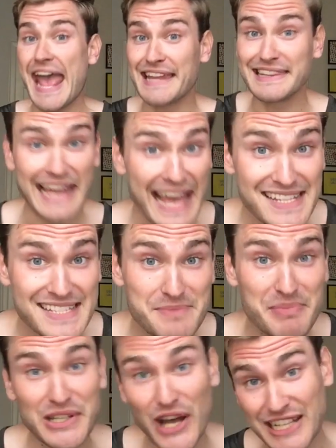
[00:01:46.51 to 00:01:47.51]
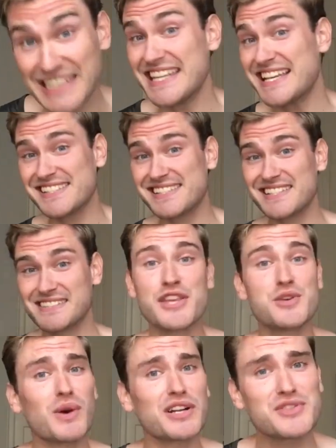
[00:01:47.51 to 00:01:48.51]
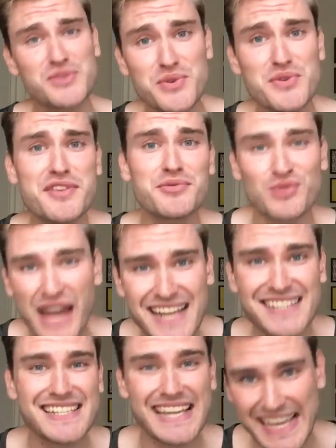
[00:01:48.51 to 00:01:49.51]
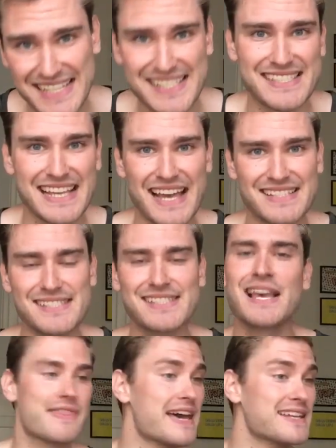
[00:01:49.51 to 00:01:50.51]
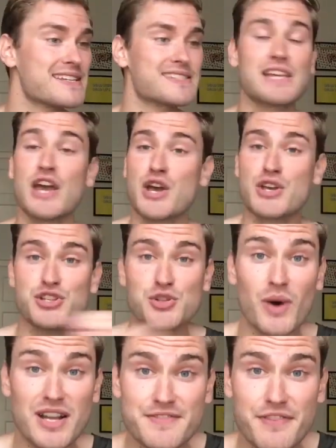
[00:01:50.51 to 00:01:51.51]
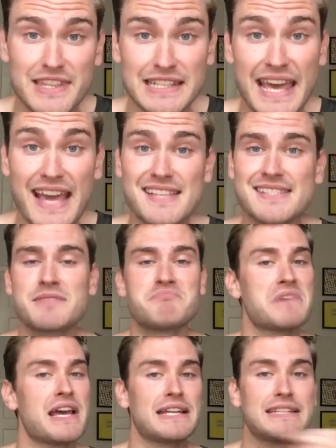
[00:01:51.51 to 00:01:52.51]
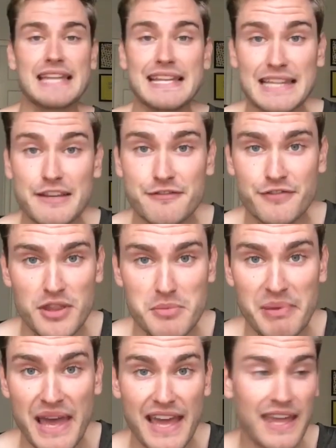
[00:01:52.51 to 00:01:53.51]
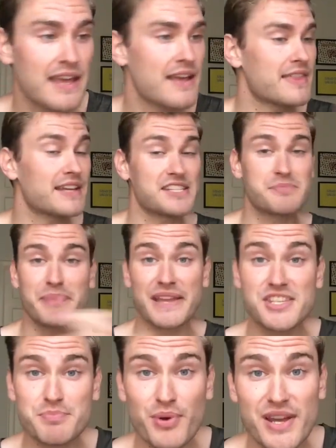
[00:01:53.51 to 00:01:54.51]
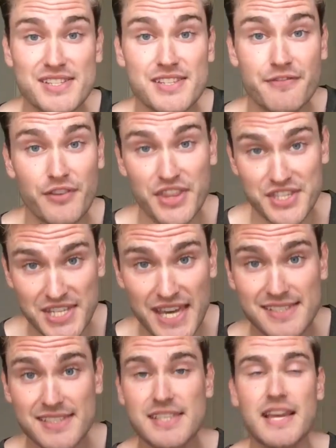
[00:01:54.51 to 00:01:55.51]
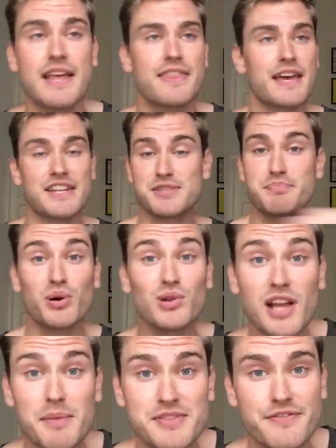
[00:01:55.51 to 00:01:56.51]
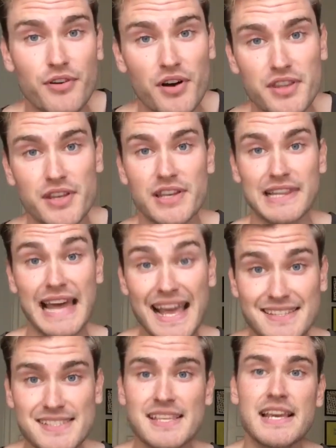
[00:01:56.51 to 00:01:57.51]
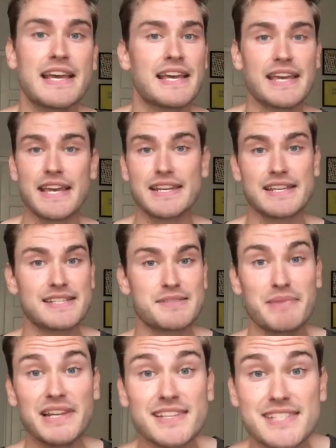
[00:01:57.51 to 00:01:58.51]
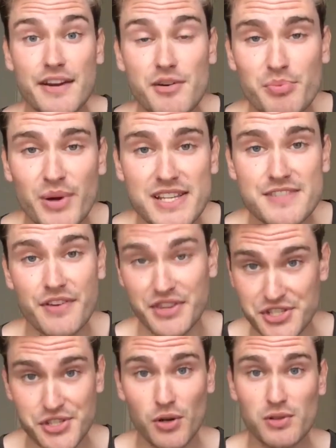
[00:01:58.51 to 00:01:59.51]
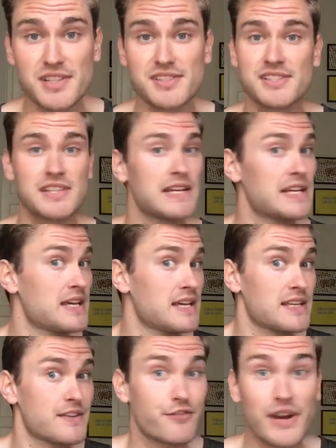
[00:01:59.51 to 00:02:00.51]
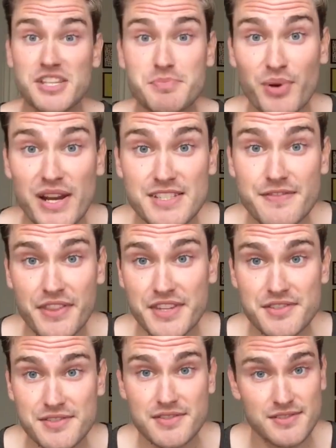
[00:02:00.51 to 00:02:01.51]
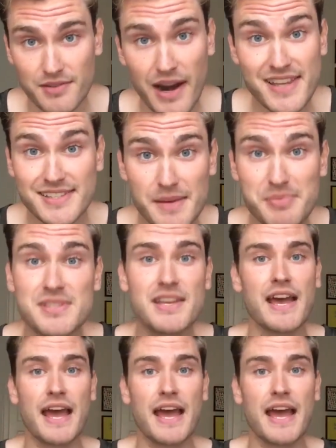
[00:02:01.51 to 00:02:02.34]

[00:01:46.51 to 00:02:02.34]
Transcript: And last but not least, you want to do the right exercises. That is squats for the legs, deadlift for the back, that is bench press for the chest, that is pull-ups for the lats, it is military press for the shoulders, French press for the triceps,